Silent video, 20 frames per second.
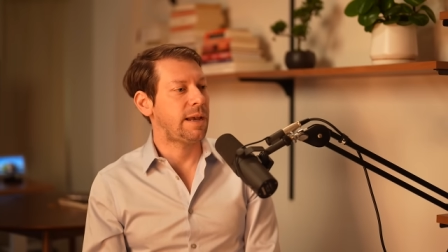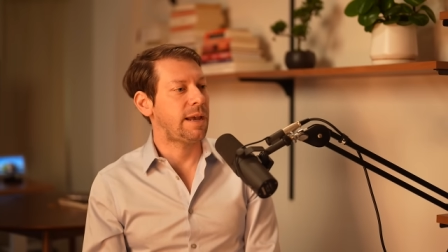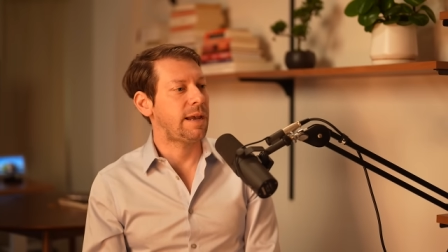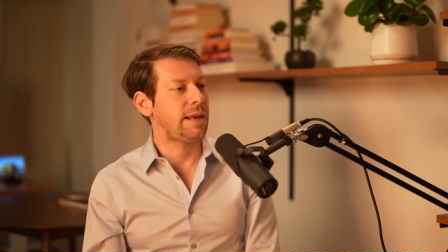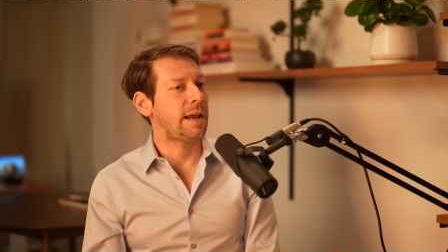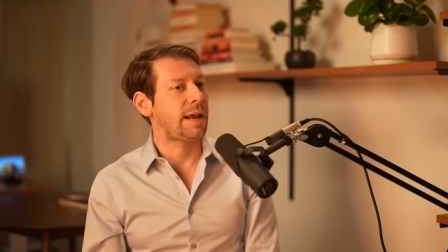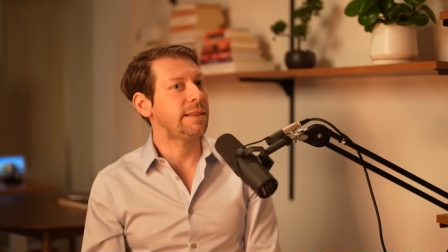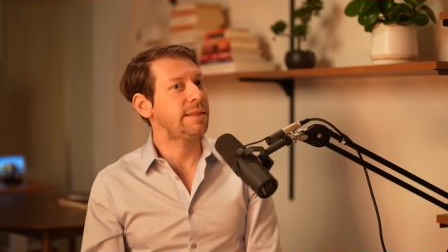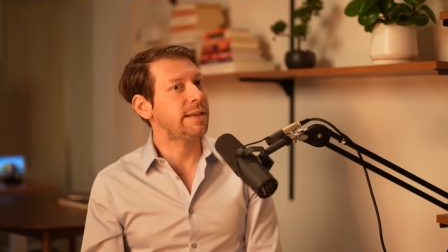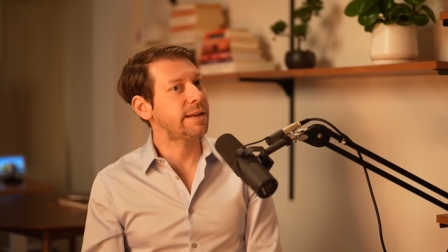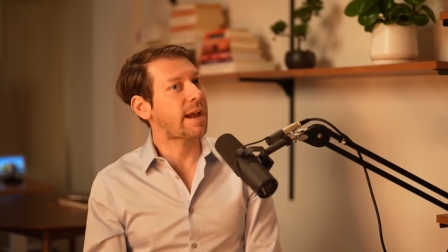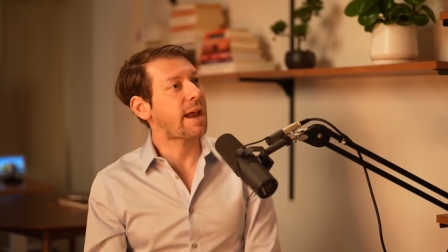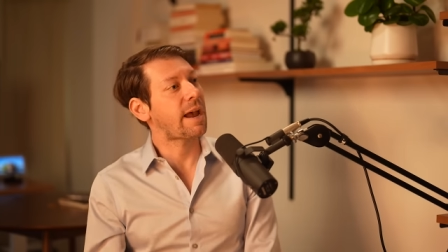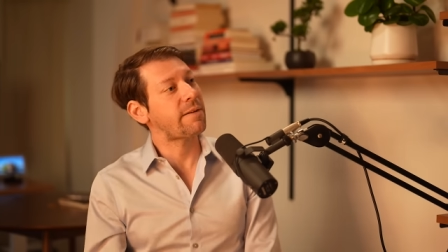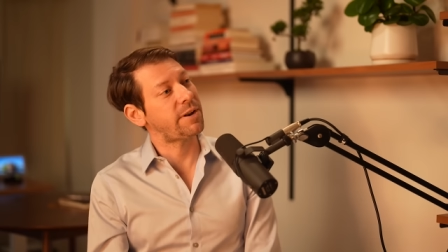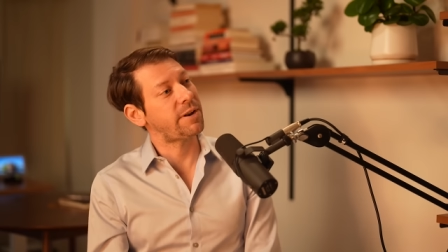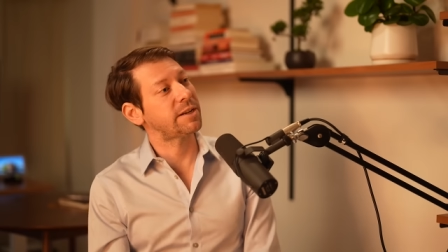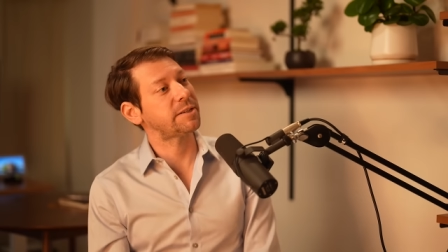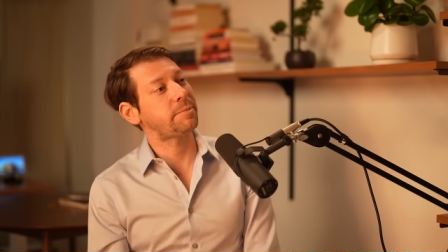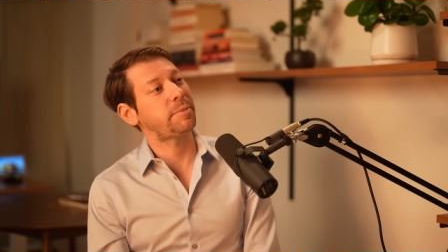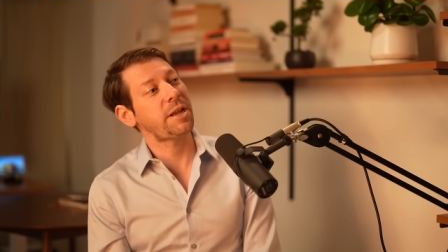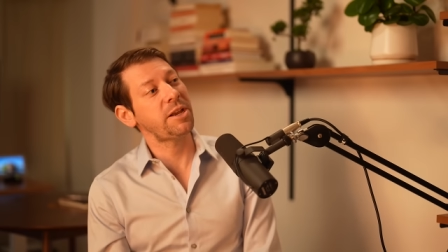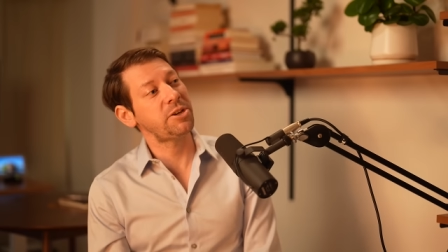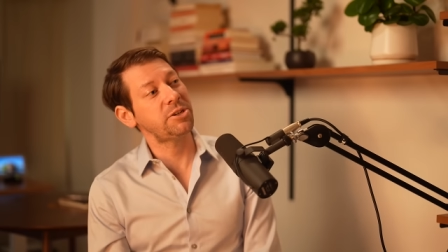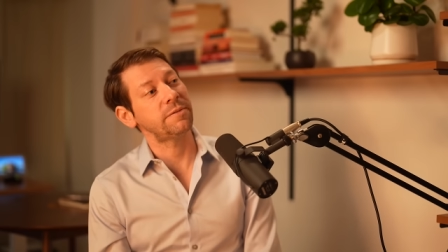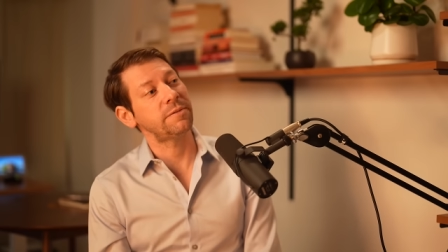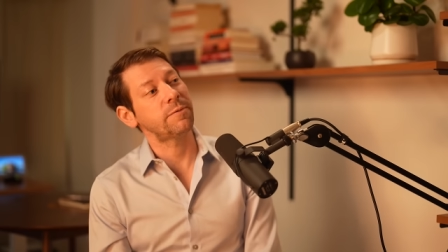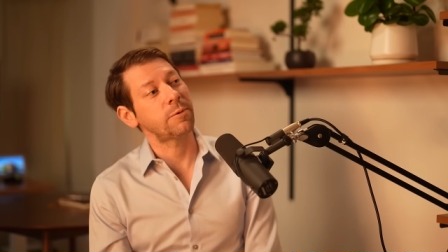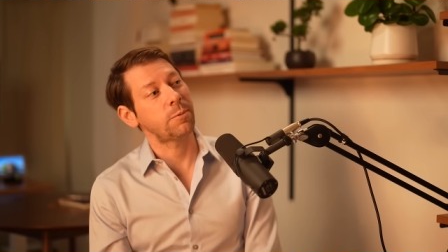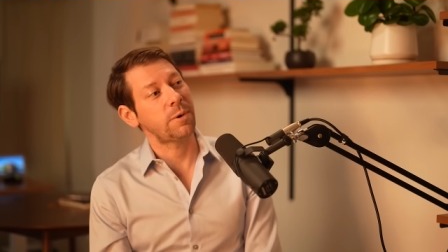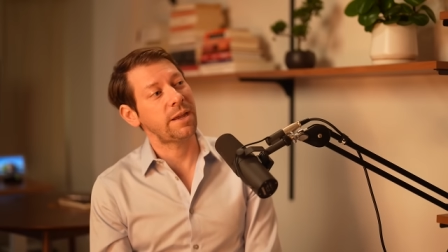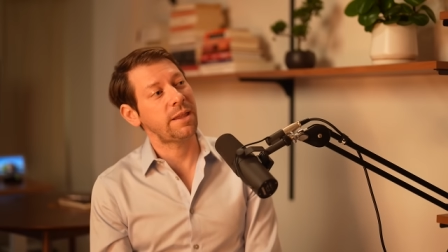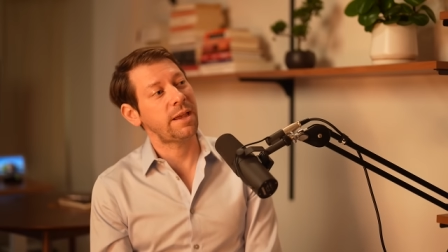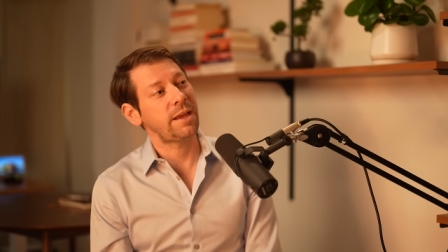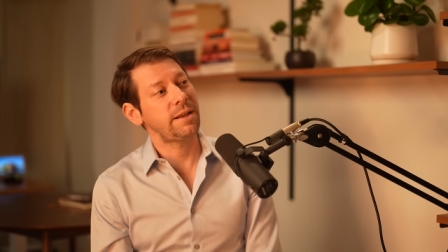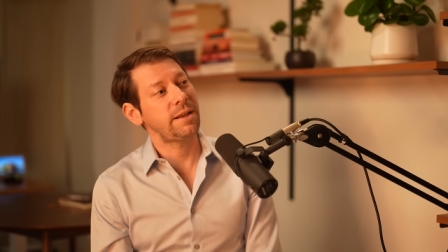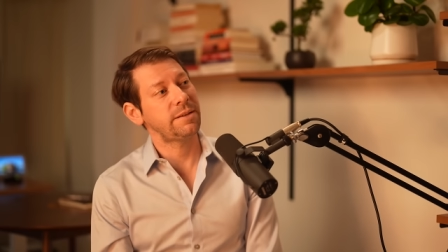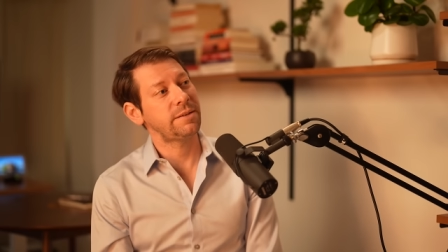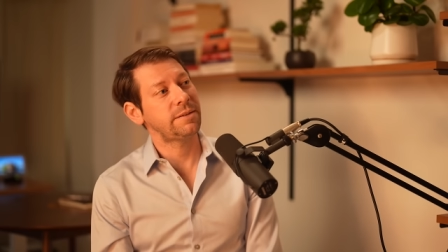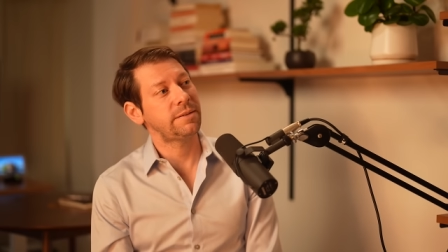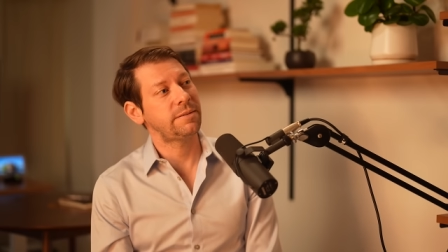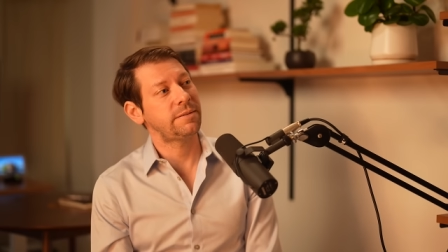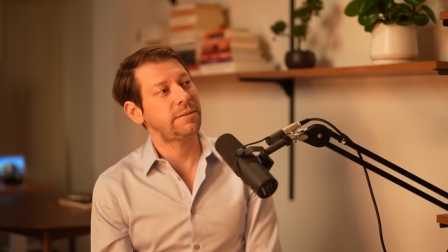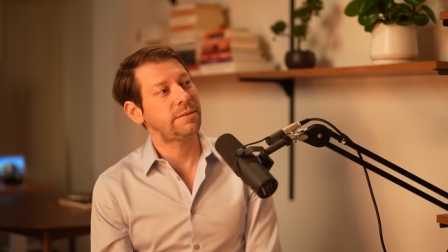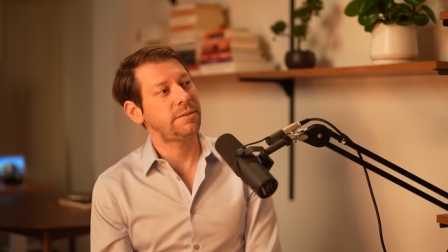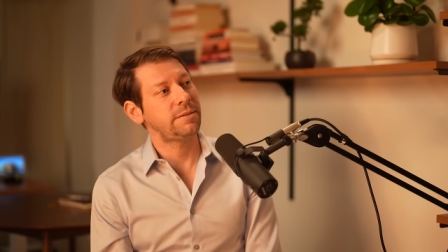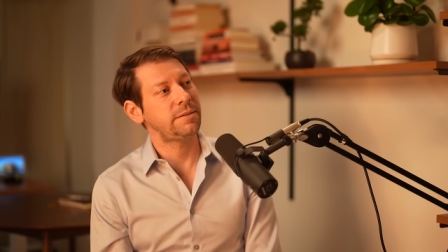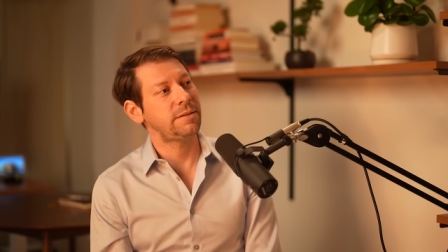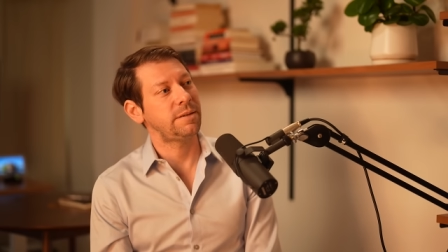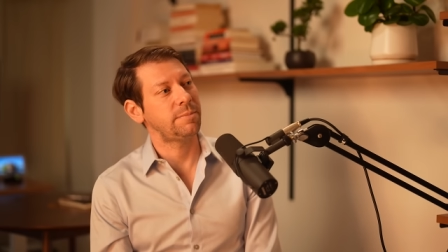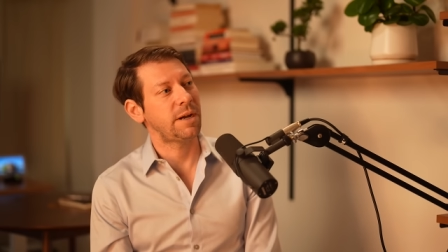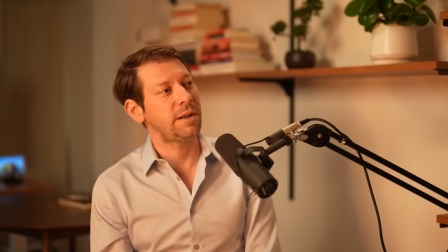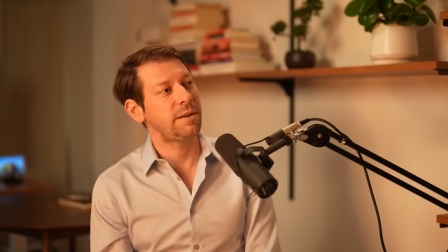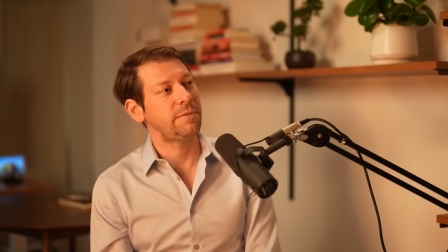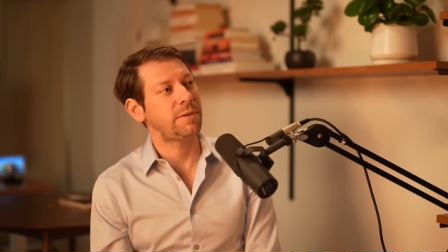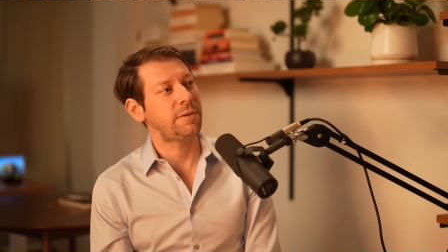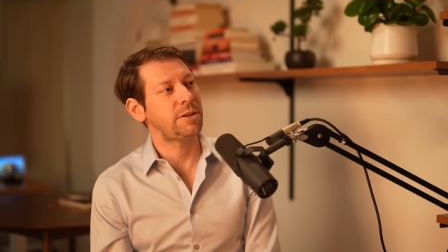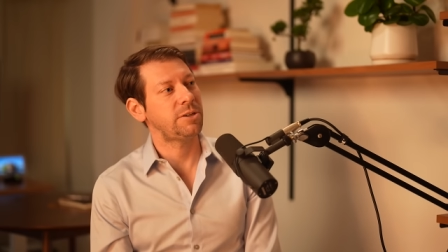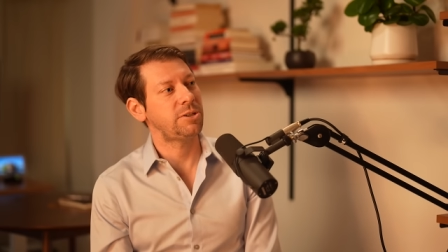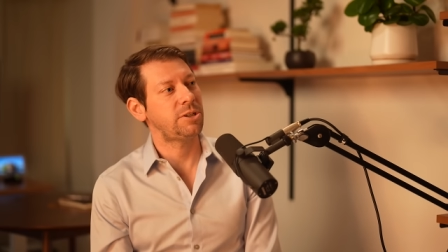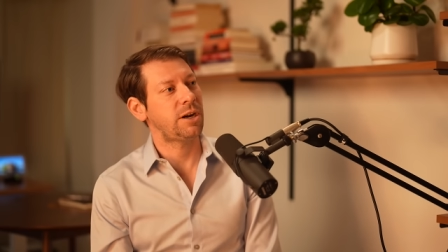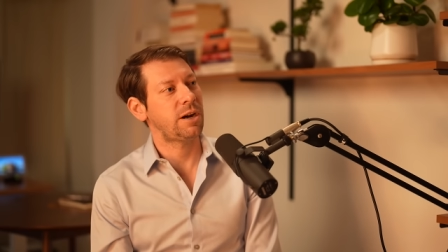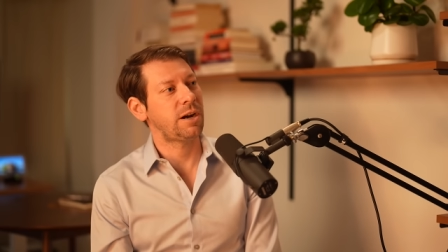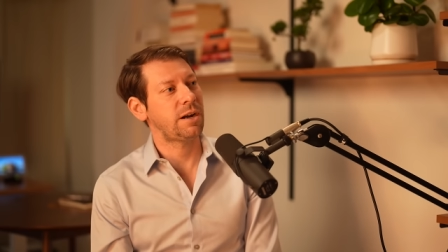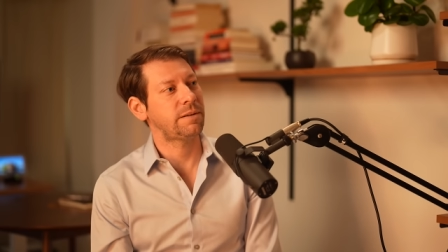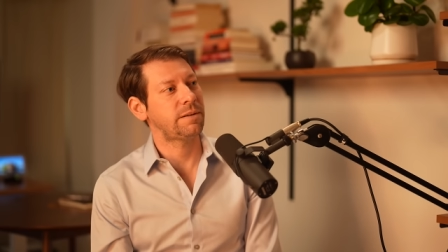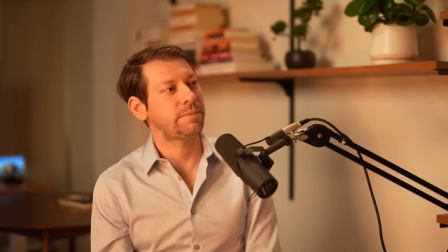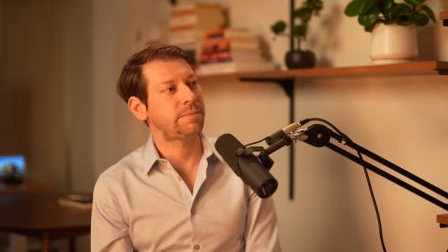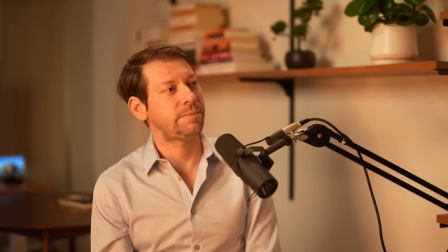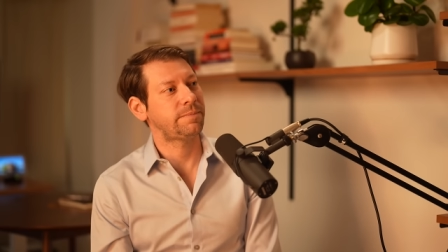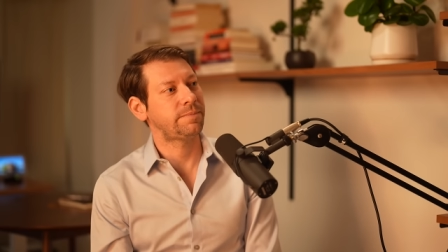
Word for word: And I think I have an explanation for why that is. Do you mind if I share it?